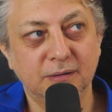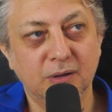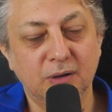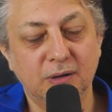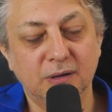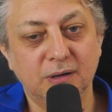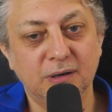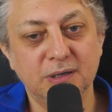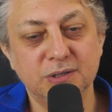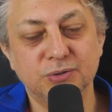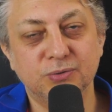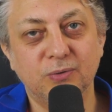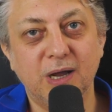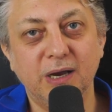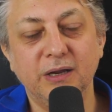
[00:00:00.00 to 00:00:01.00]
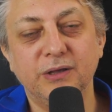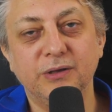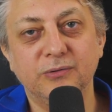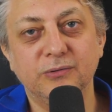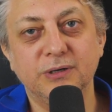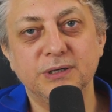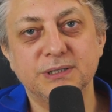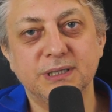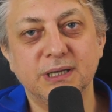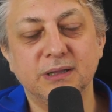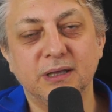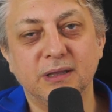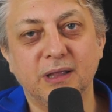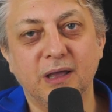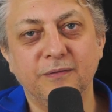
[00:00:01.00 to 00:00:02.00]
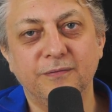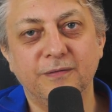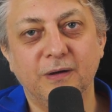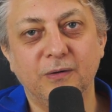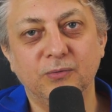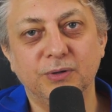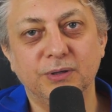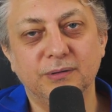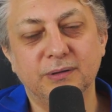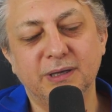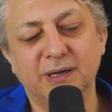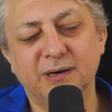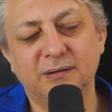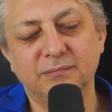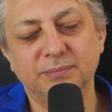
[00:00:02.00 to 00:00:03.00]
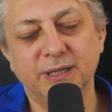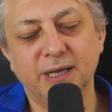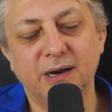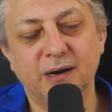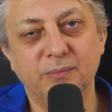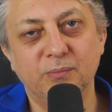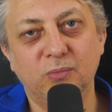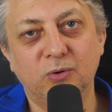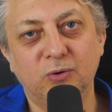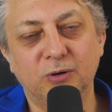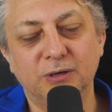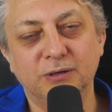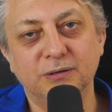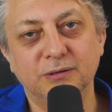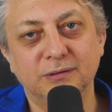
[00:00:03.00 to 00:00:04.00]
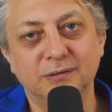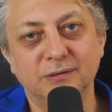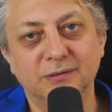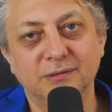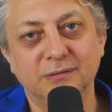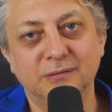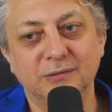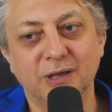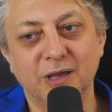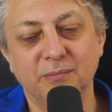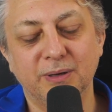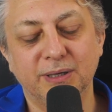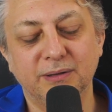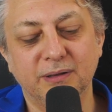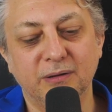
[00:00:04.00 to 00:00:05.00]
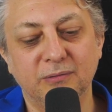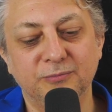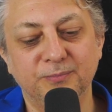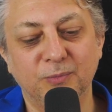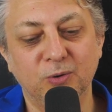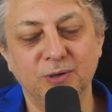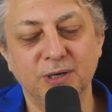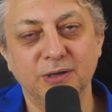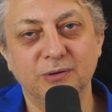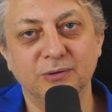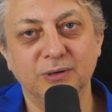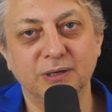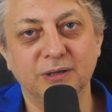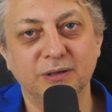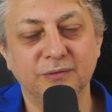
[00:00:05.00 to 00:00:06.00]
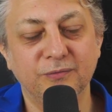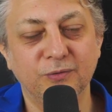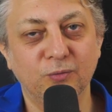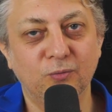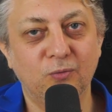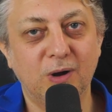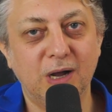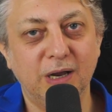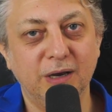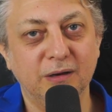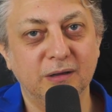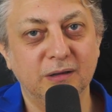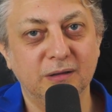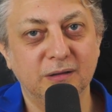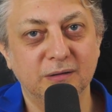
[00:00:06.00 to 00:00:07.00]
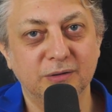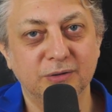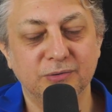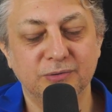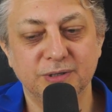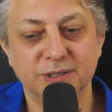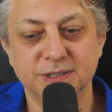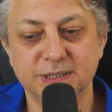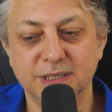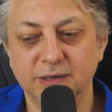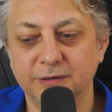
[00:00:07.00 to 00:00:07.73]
at least one heuristic that I found, there are more, okay, but I'm only gonna give you one heuristic.